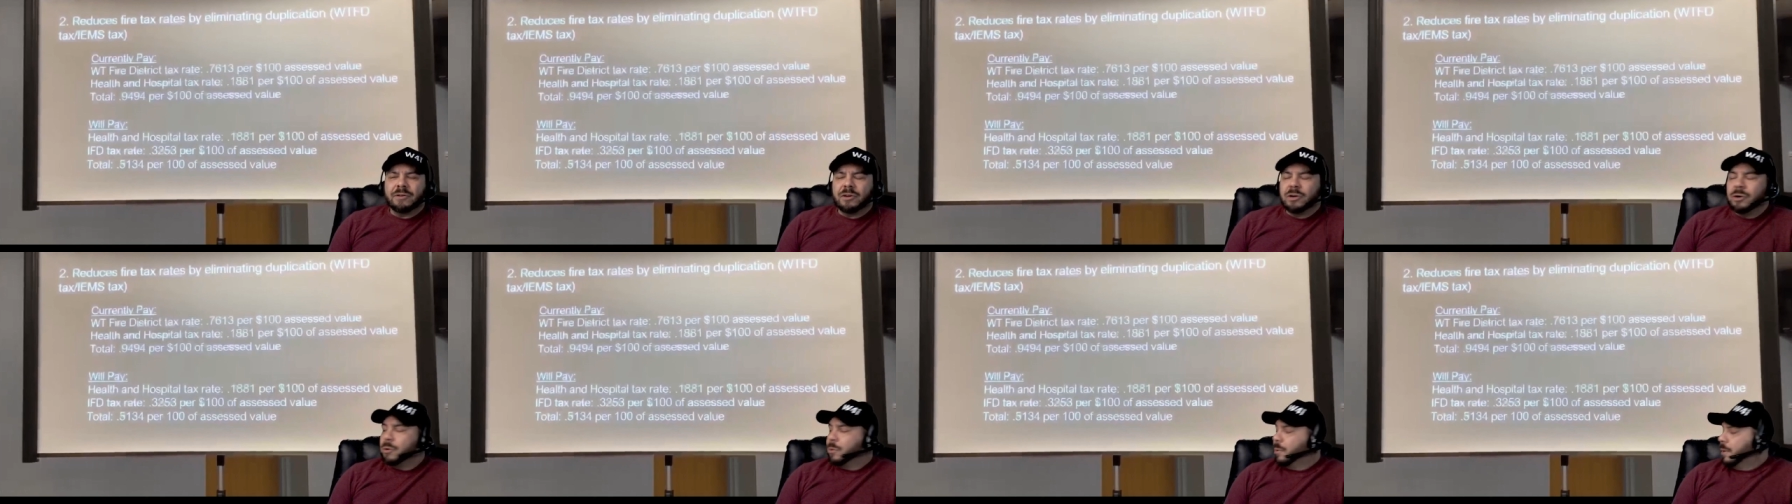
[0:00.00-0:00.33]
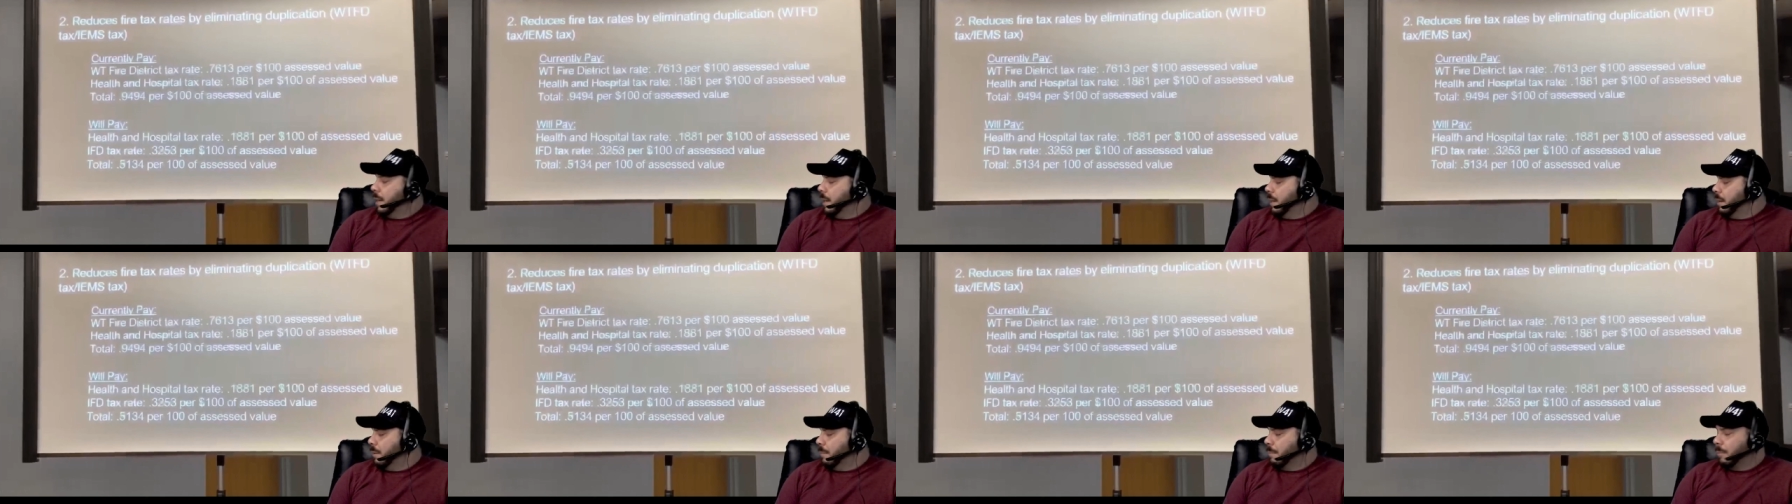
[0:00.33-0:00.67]
to go
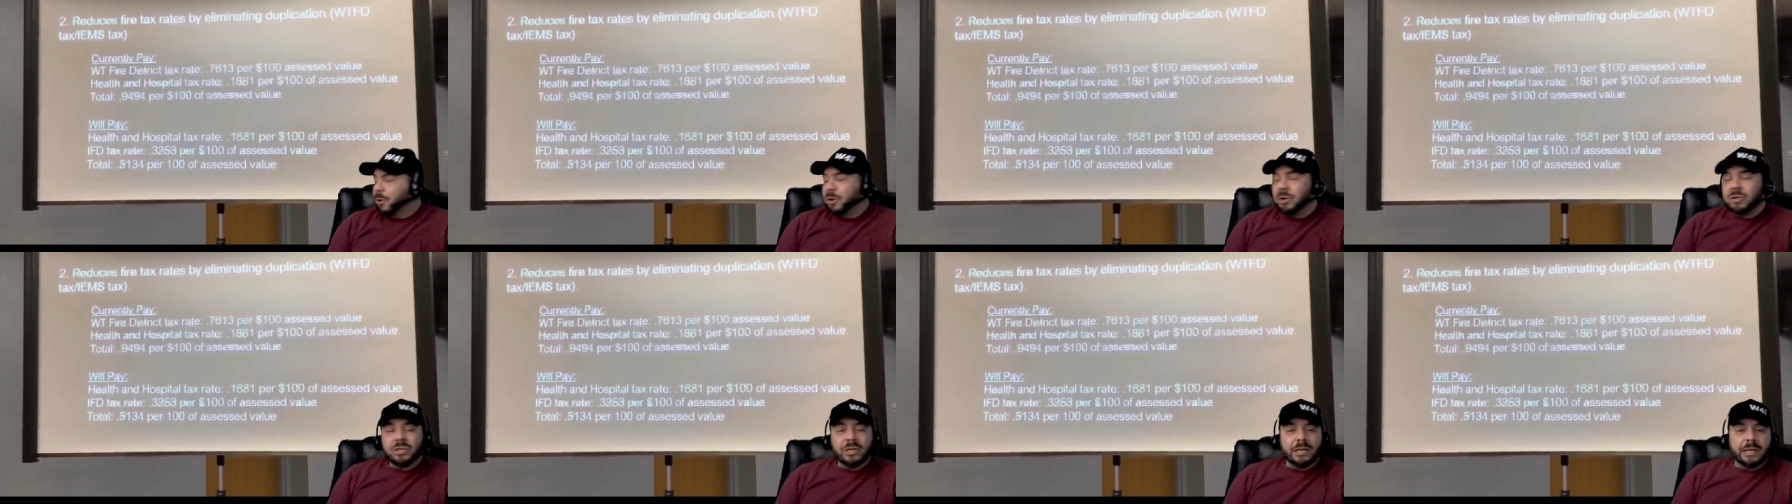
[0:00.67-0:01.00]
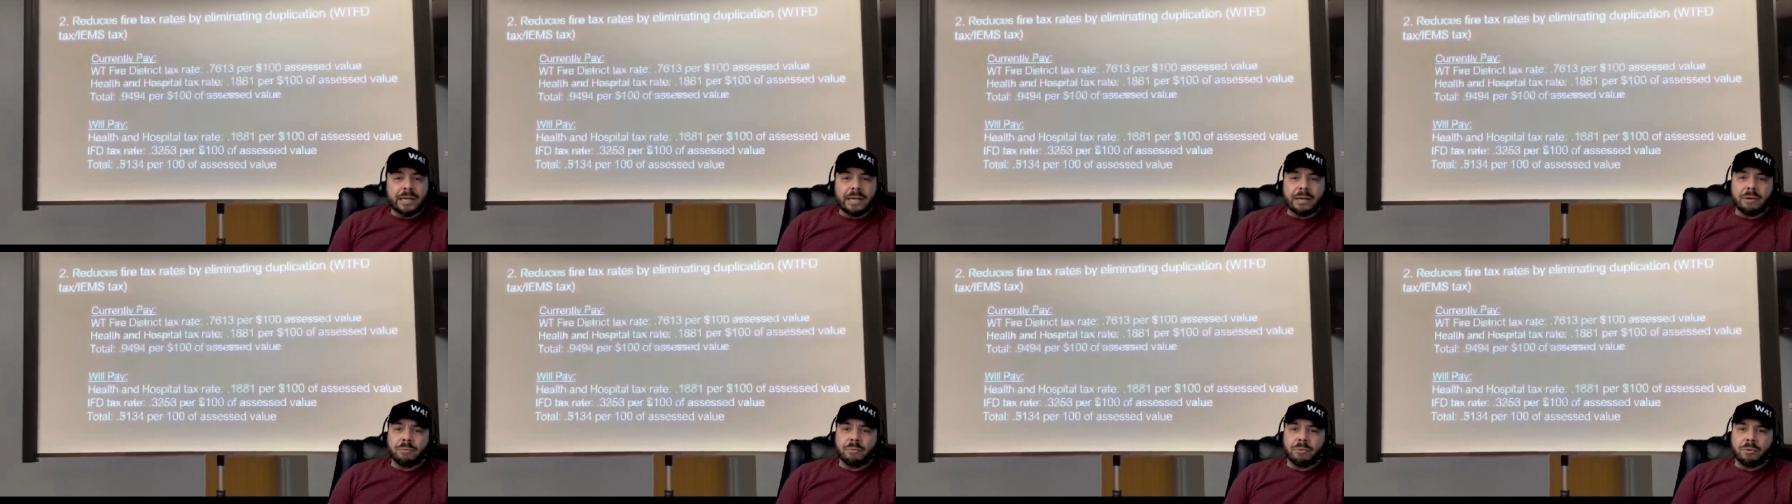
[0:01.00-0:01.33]
in an
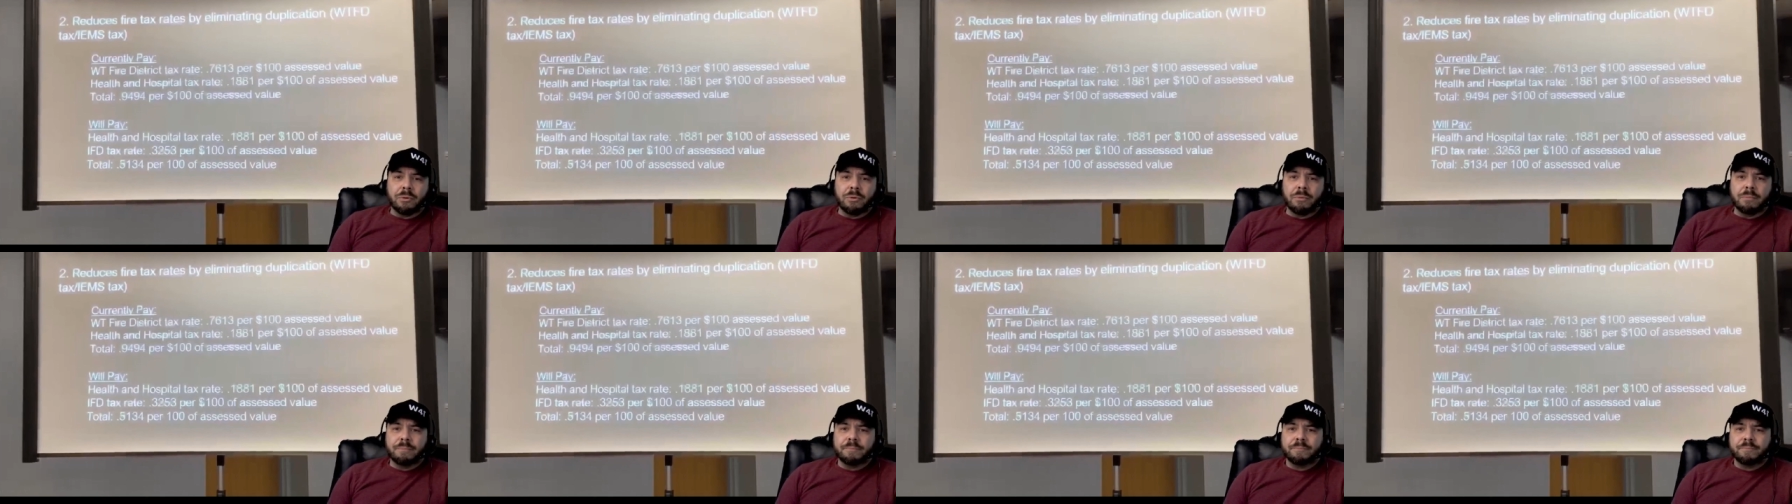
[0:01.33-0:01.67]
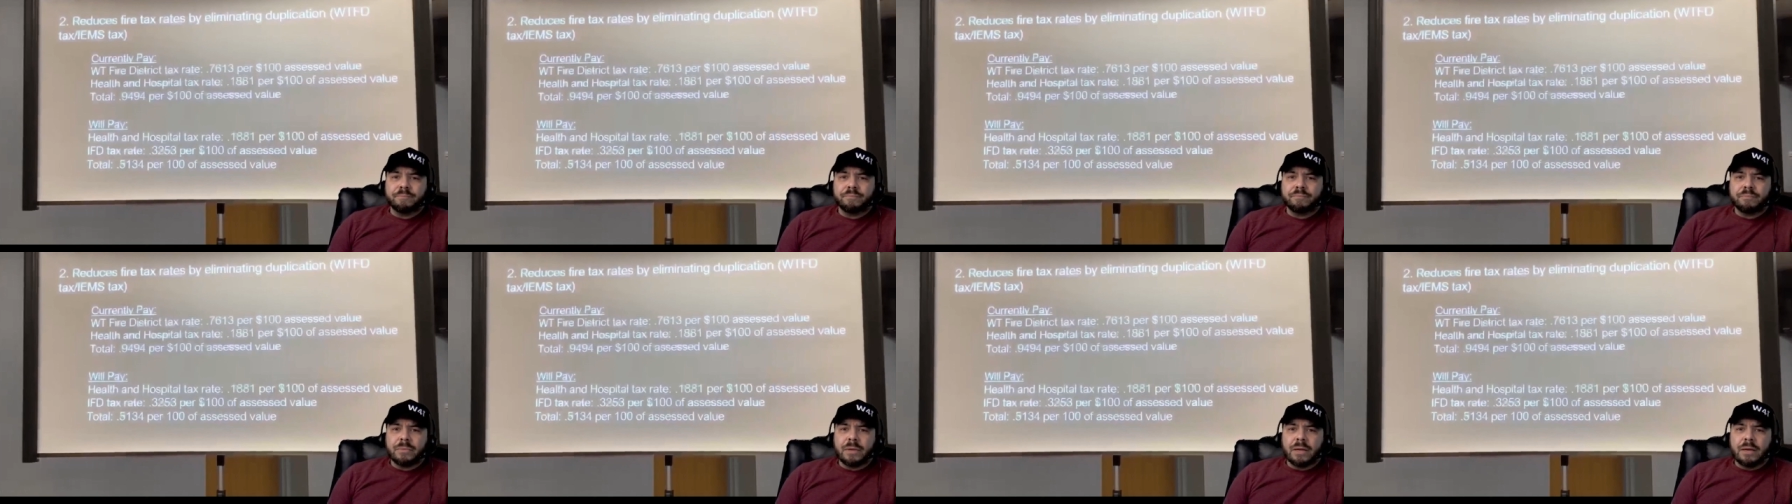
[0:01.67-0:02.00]
emergency room
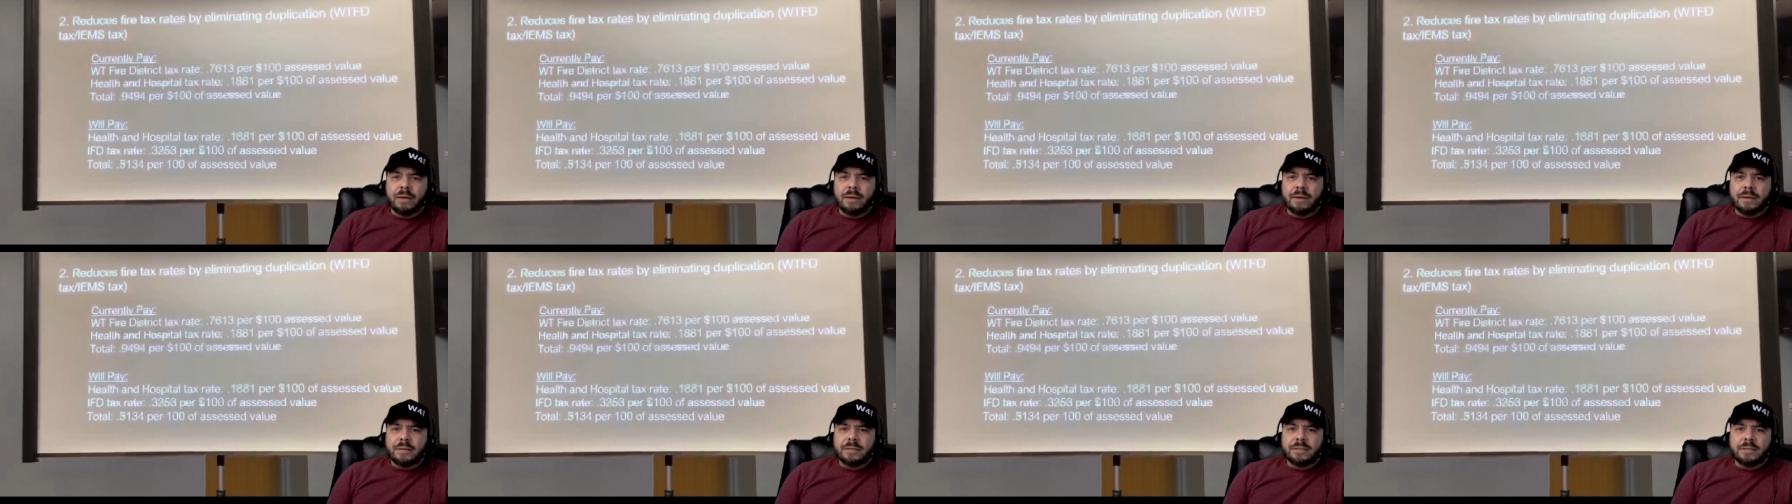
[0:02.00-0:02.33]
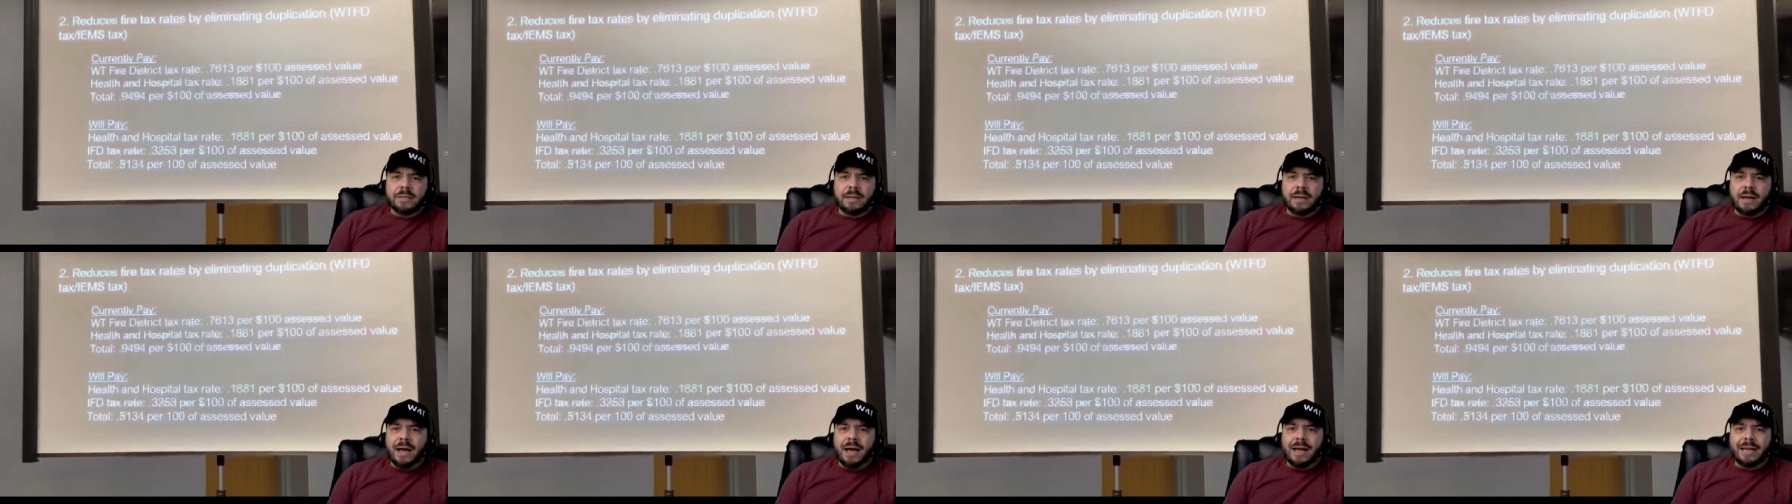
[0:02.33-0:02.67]

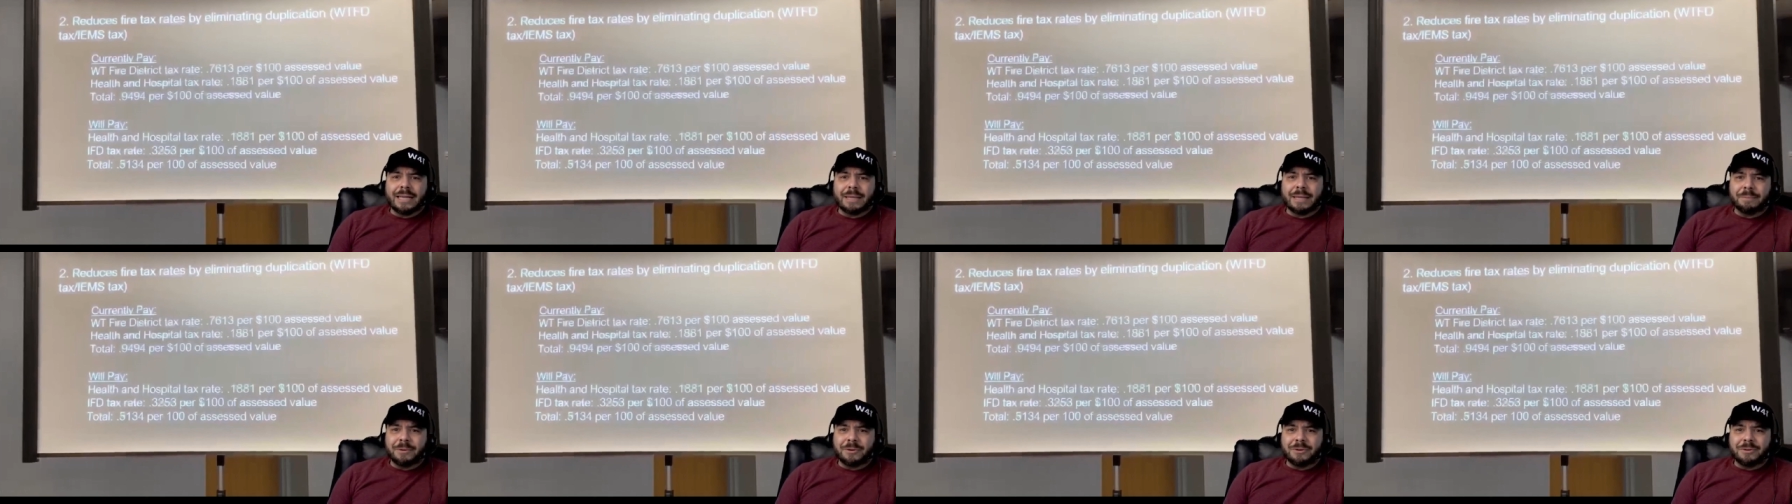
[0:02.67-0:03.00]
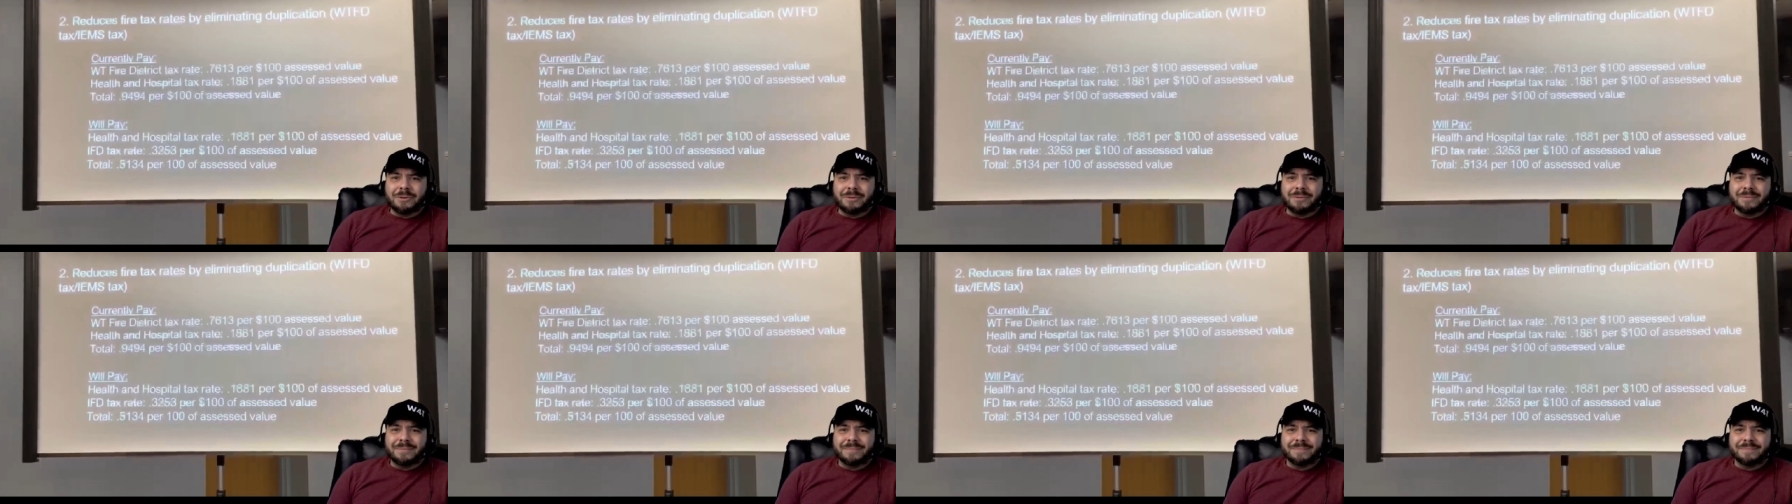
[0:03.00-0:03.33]
to the hospital,